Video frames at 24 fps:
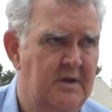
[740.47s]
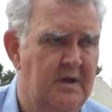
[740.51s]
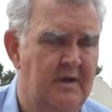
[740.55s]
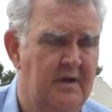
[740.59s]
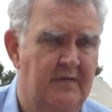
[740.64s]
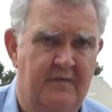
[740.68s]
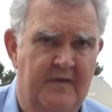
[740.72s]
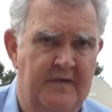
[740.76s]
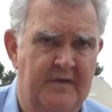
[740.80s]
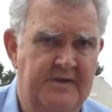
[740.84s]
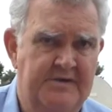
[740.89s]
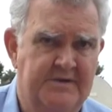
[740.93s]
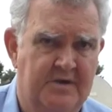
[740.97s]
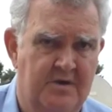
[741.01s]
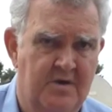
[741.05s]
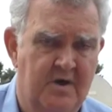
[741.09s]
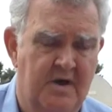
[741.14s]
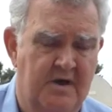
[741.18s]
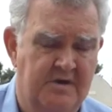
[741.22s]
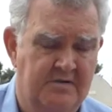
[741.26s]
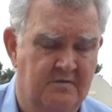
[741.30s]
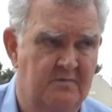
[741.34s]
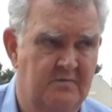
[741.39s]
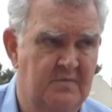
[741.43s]
and these
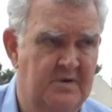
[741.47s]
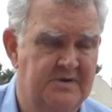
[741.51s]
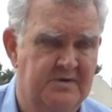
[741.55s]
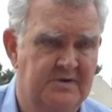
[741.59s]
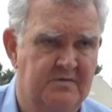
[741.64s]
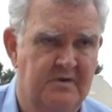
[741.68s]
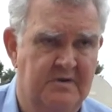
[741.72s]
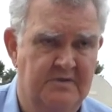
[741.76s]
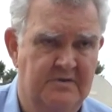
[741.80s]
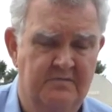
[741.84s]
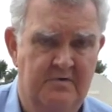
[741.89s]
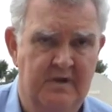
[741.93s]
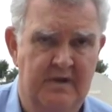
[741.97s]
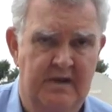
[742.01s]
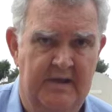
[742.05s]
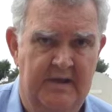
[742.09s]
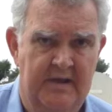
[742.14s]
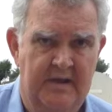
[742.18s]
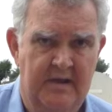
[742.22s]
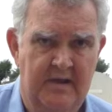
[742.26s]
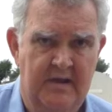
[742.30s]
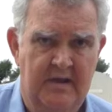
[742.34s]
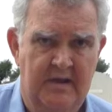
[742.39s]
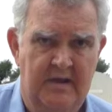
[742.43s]
guys were missionaries
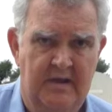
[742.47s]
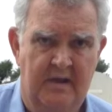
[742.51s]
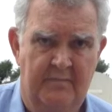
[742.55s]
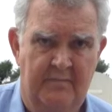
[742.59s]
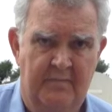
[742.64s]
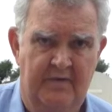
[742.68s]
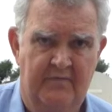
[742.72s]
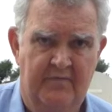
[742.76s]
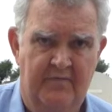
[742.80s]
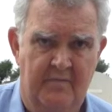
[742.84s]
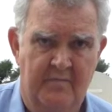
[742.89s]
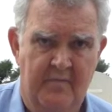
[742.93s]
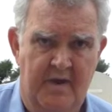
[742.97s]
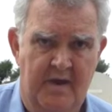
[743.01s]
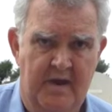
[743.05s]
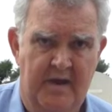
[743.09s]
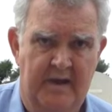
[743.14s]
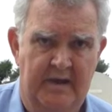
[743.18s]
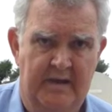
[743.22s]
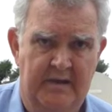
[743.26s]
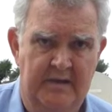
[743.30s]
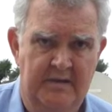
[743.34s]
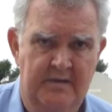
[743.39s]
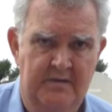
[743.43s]
really coming from
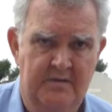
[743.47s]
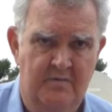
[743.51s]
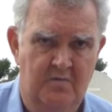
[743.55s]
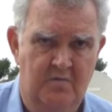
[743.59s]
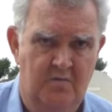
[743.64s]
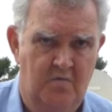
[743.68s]
Ireland,